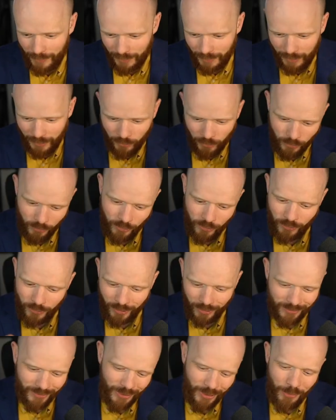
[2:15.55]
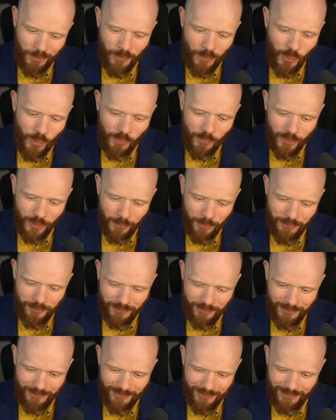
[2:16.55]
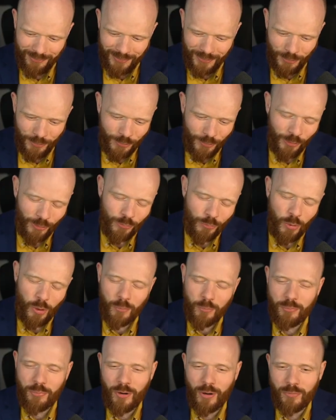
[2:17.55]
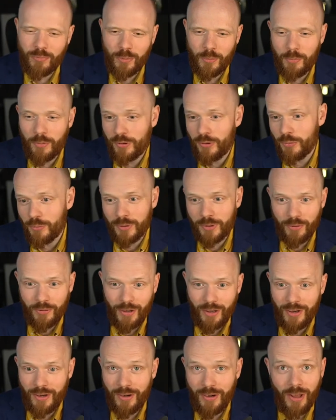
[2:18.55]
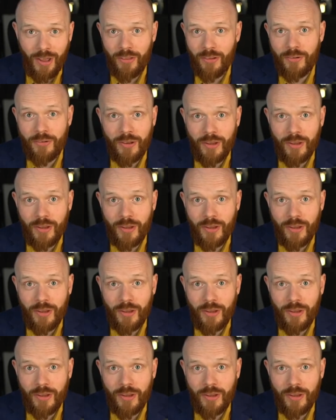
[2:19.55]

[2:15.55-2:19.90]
And you're just going to you solve one problem, but you will create another.